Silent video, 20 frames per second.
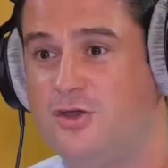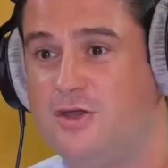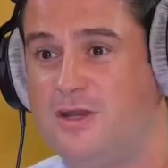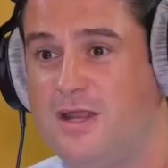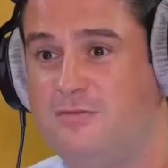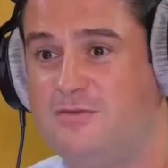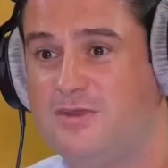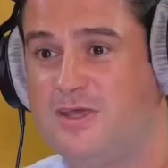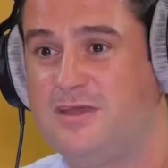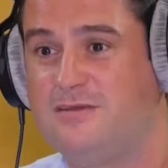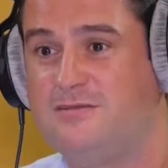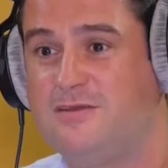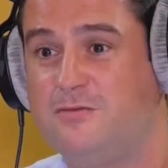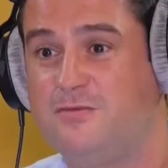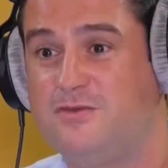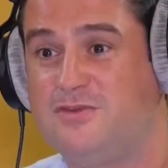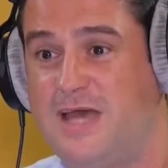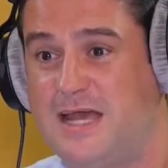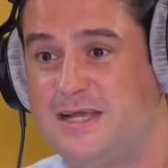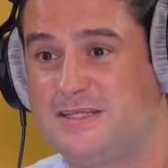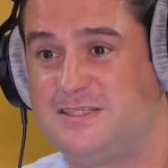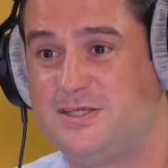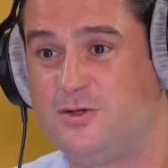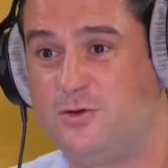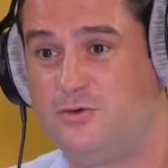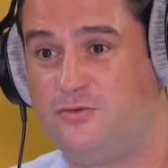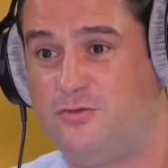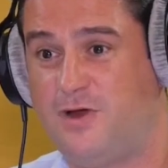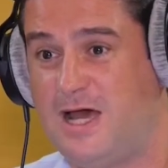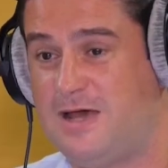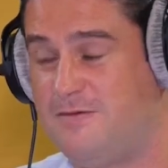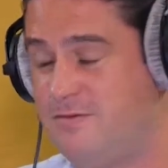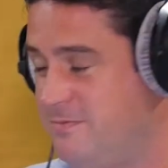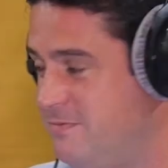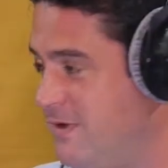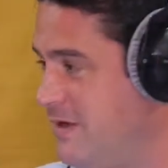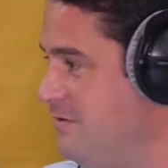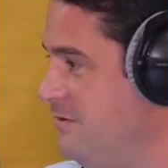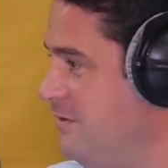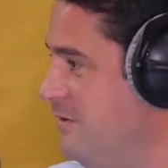You're going to have to get yourself a taxi or drive.
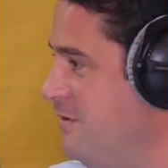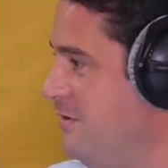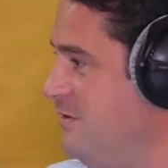In fact...